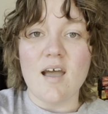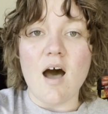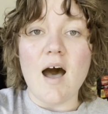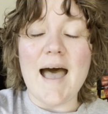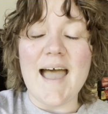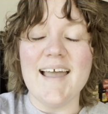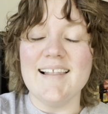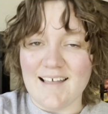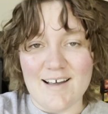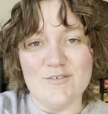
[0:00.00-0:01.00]
I
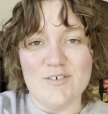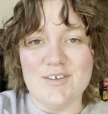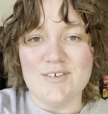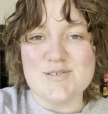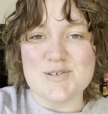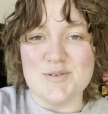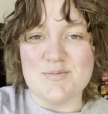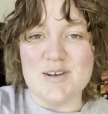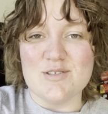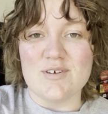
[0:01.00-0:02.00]
love schools
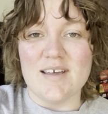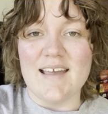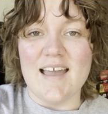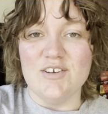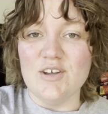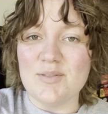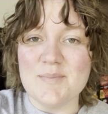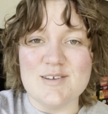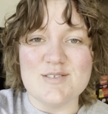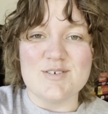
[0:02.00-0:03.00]
ministry and youth
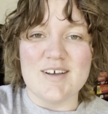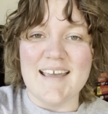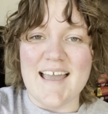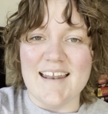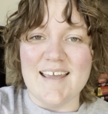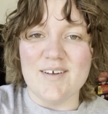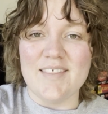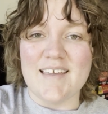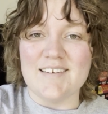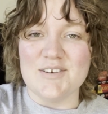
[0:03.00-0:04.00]
ministry and
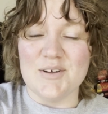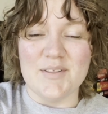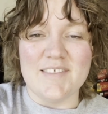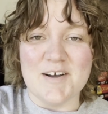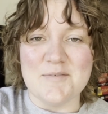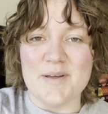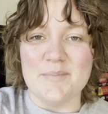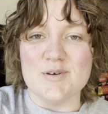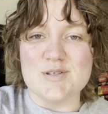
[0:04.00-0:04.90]
everything to do with young people.